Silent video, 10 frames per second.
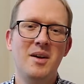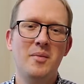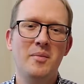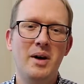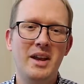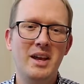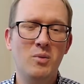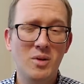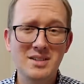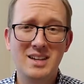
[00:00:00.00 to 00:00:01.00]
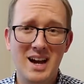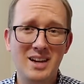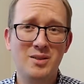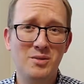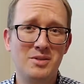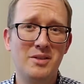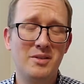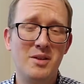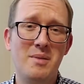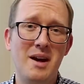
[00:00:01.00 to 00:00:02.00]
but it was kind of cool to
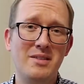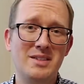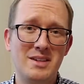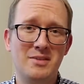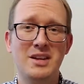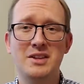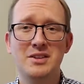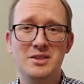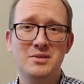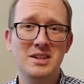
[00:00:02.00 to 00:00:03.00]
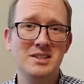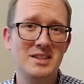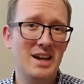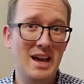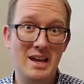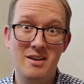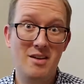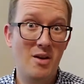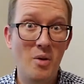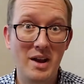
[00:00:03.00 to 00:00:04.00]
learn about these different industries that I had
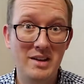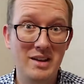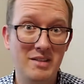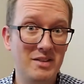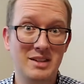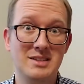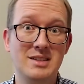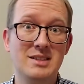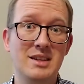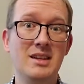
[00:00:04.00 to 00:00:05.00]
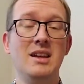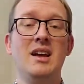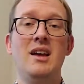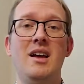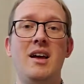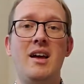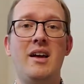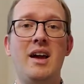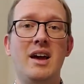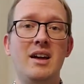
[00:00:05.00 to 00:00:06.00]
no idea even existed,
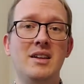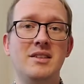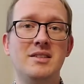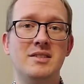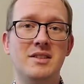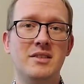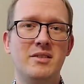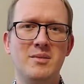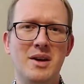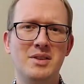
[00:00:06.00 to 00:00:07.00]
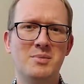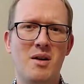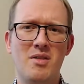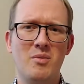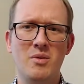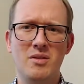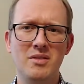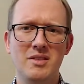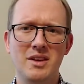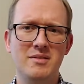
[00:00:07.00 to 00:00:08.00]
and to learn about this part of the
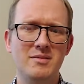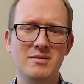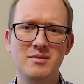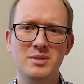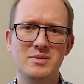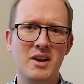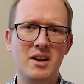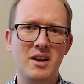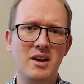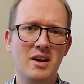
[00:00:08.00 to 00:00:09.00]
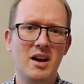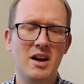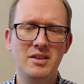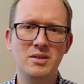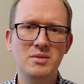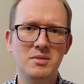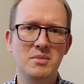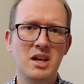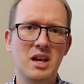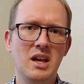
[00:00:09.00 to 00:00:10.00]
world that was very new to
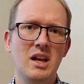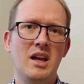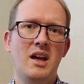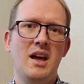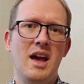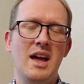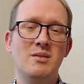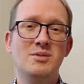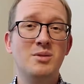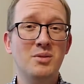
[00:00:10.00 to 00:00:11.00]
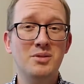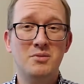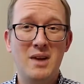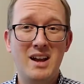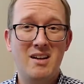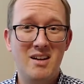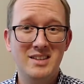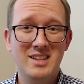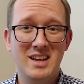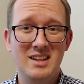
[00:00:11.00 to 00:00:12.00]
me. And it was cool to write
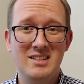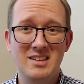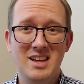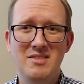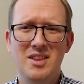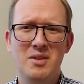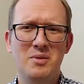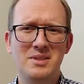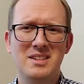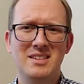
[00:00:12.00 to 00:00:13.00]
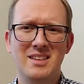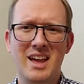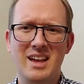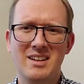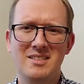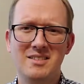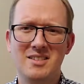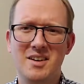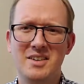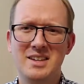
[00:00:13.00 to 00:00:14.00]
content, even though it wasn't like
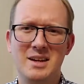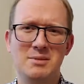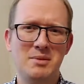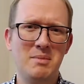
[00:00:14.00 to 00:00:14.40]
content I was really